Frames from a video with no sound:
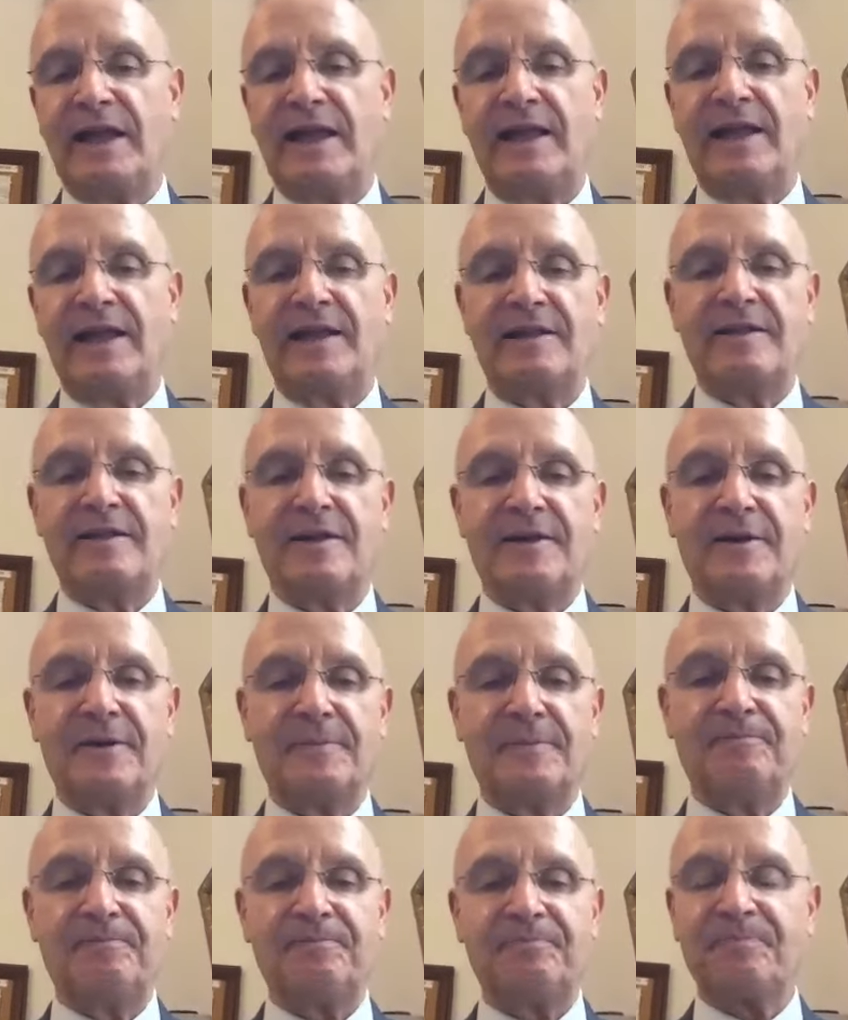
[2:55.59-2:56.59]
And
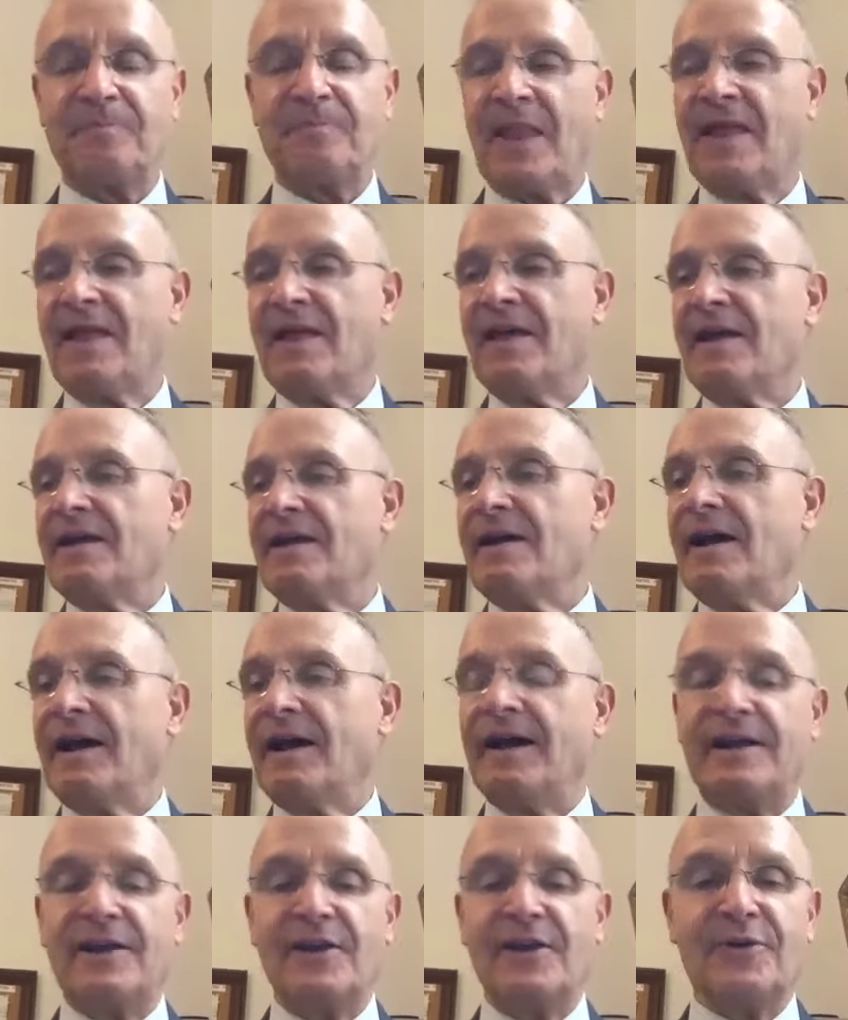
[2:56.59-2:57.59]
I'm
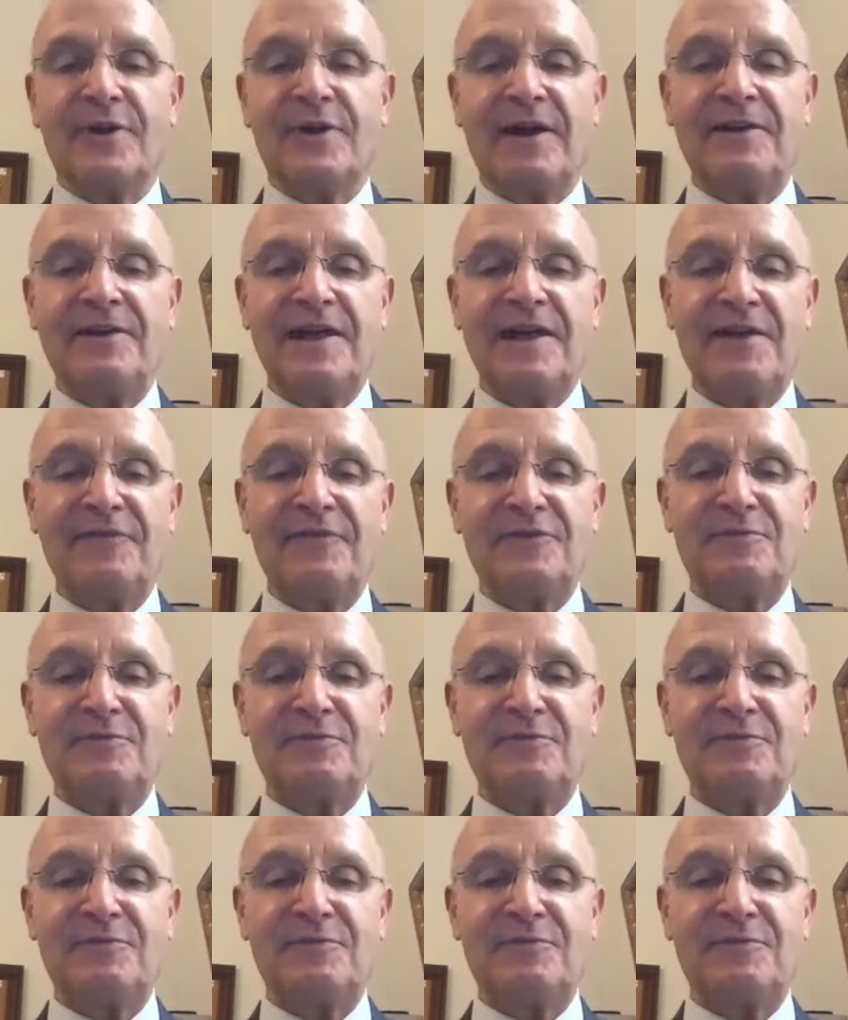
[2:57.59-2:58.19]
going to have